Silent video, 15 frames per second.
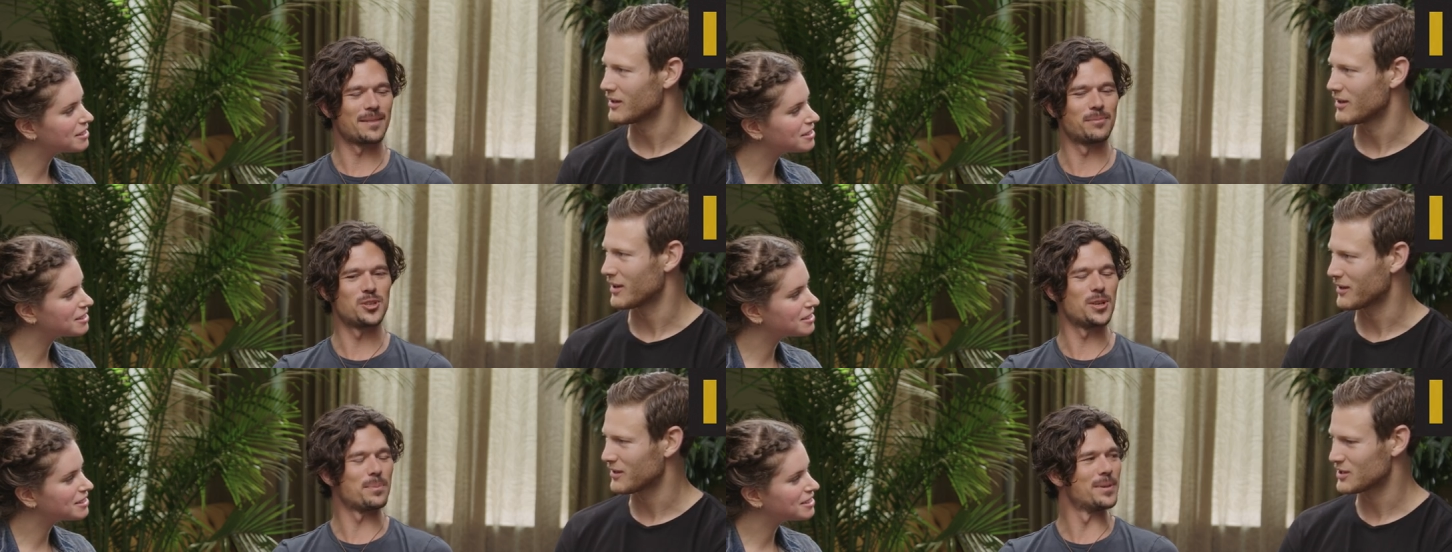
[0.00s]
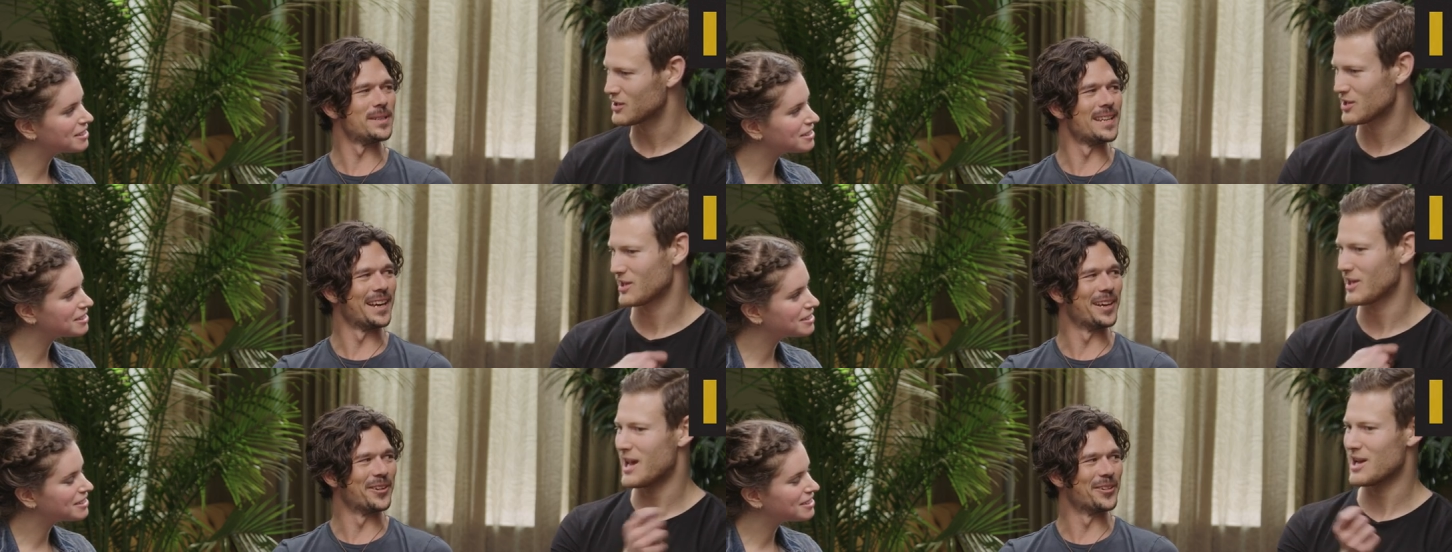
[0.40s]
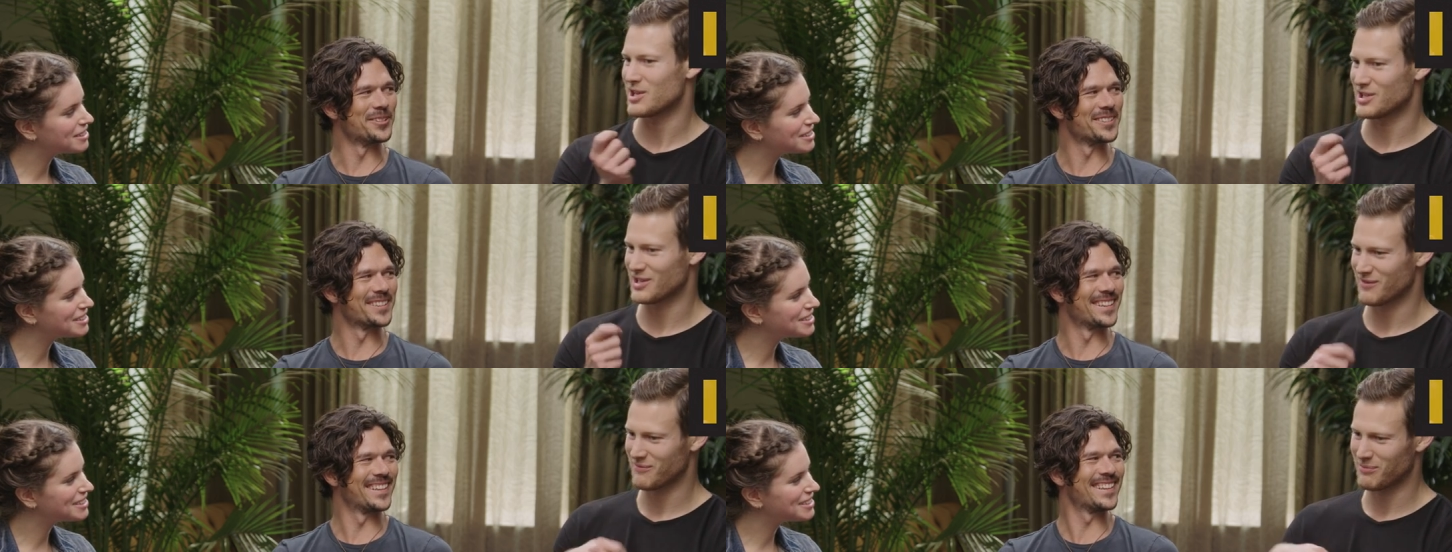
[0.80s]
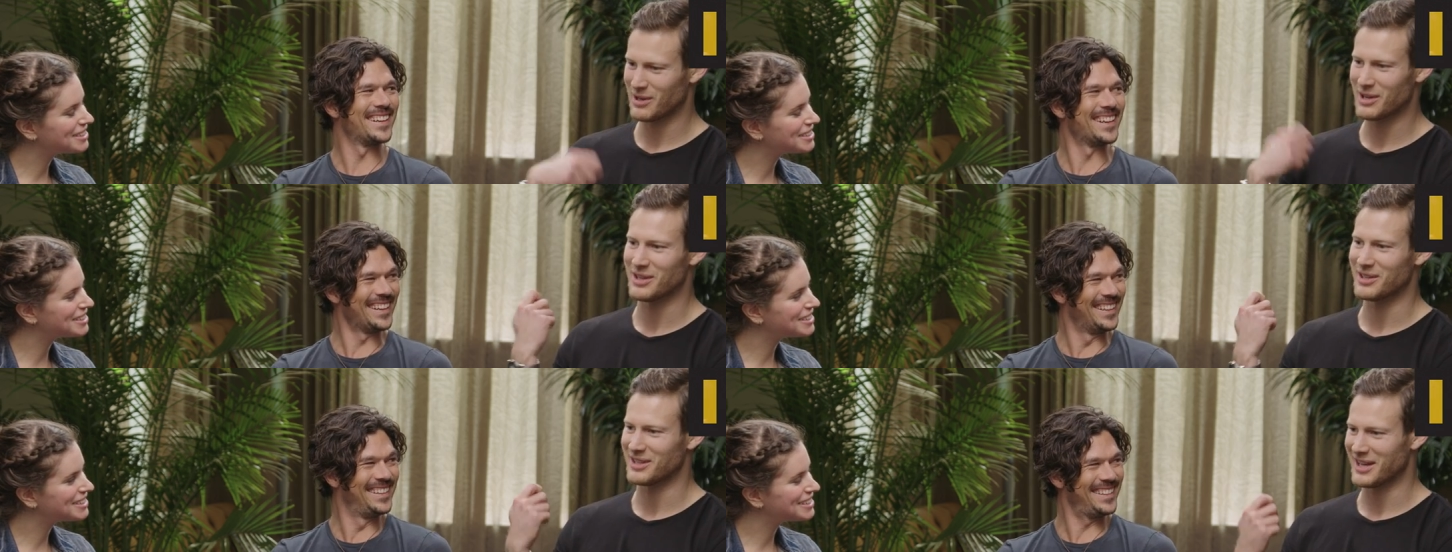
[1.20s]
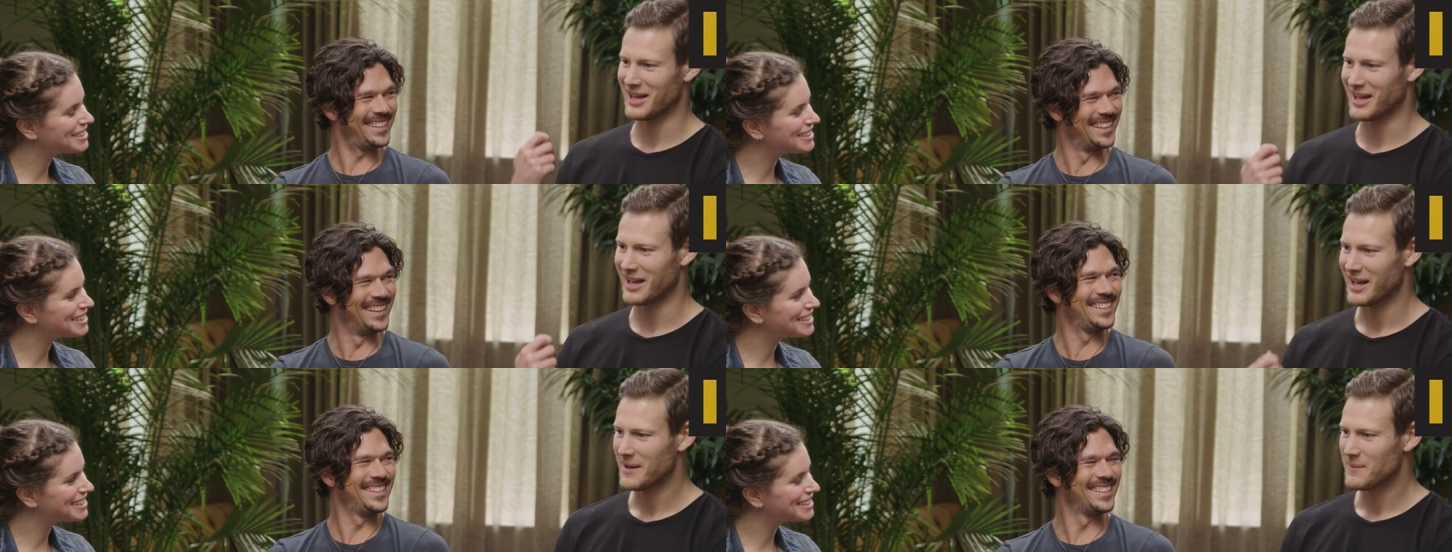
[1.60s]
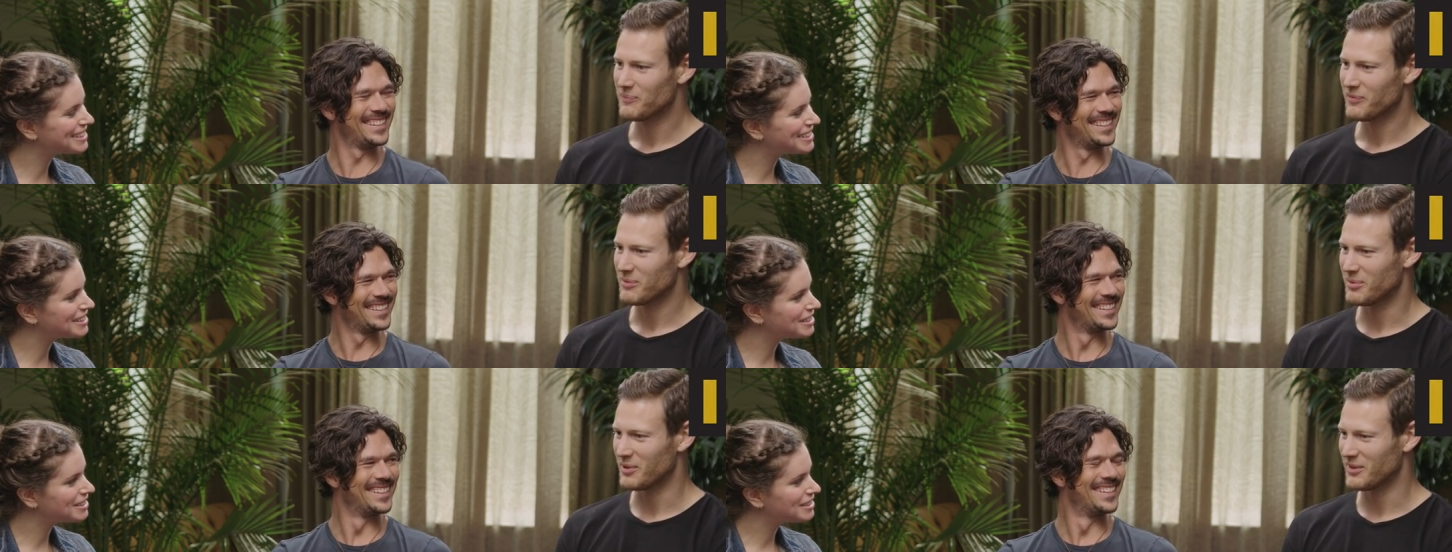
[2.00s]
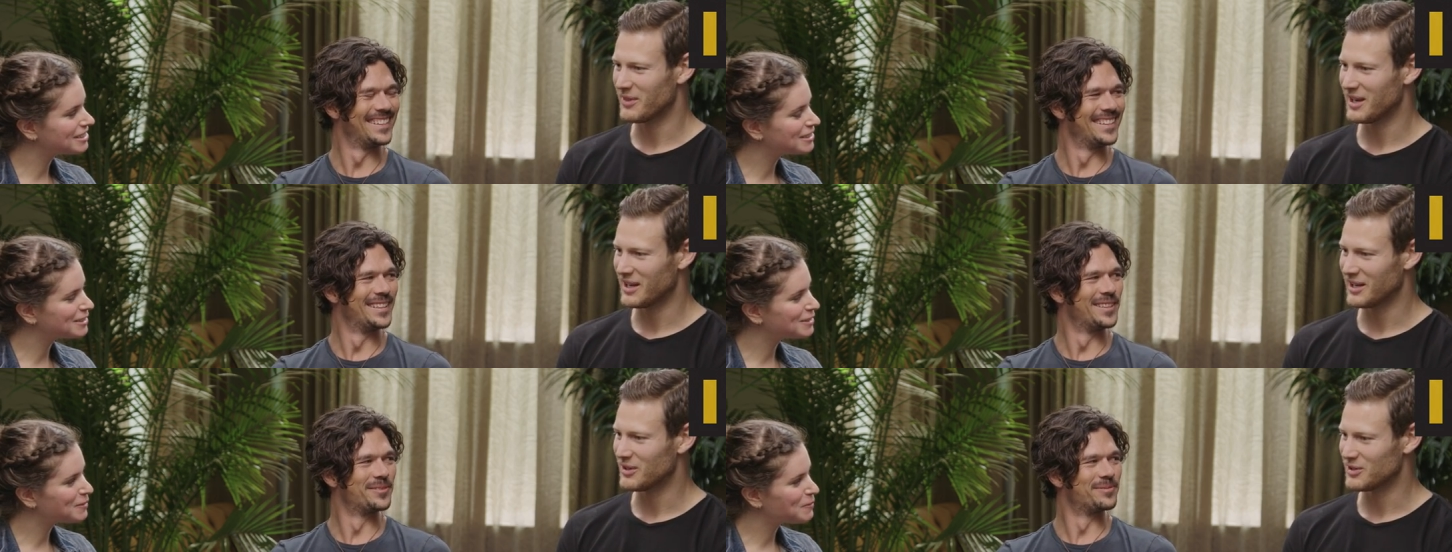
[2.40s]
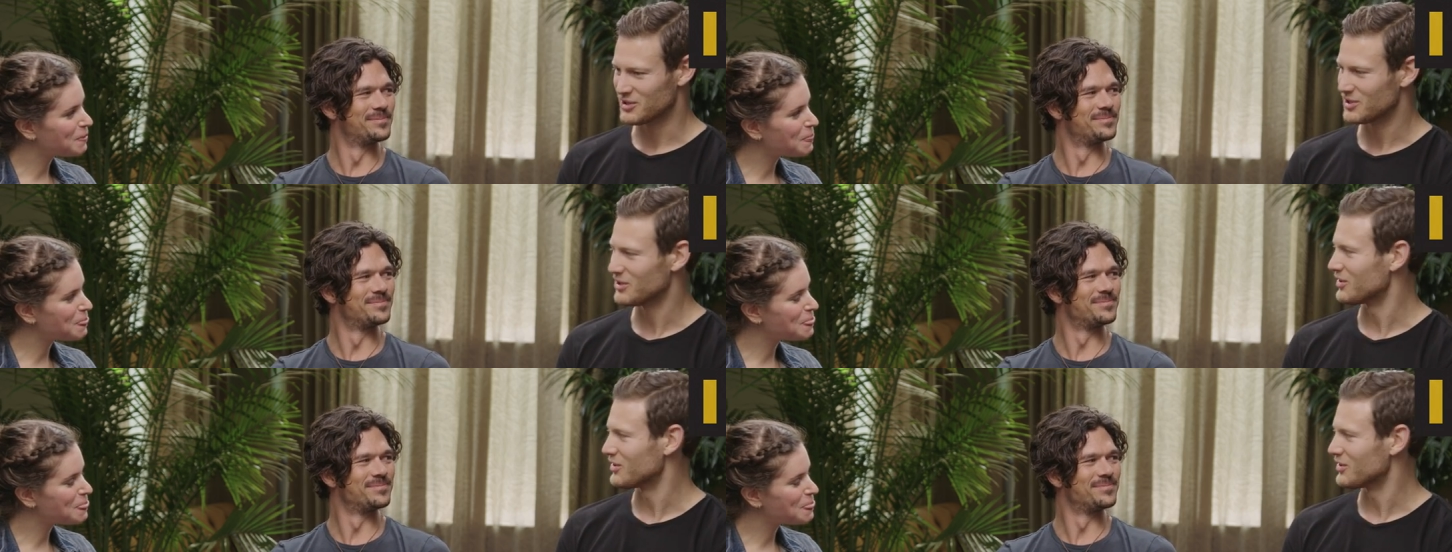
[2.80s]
Speaker 1: And like slashes of blood, yeah. But then it just